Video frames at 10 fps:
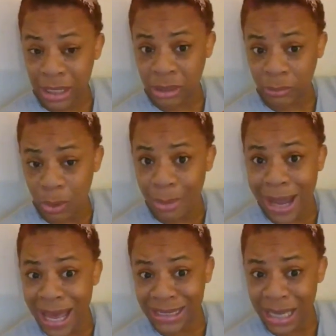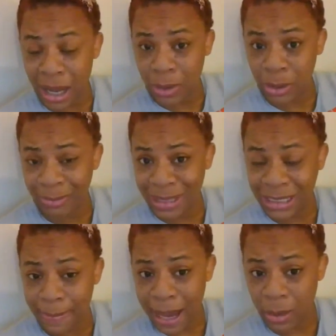is the rumor has it out you've been
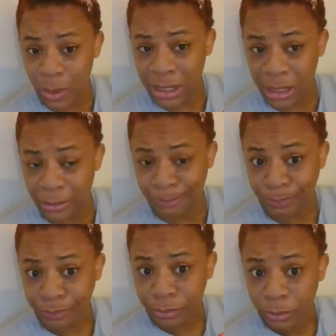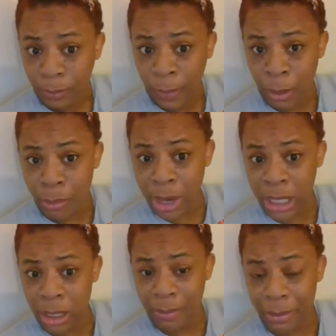spotted with him
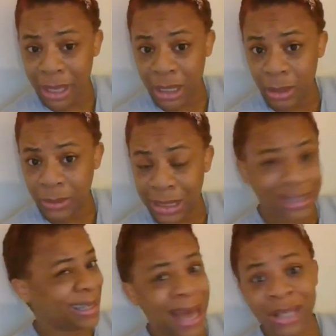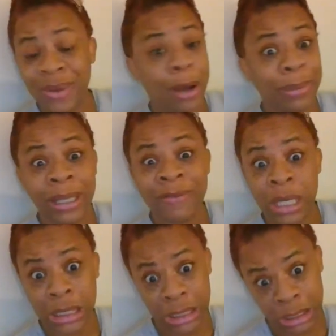breaking up and making up to him. So that's why I don't believe
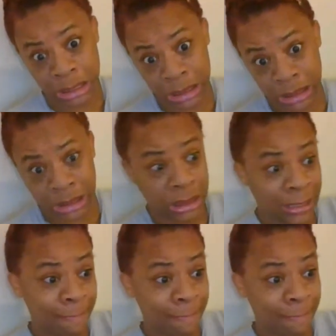nothing she sees.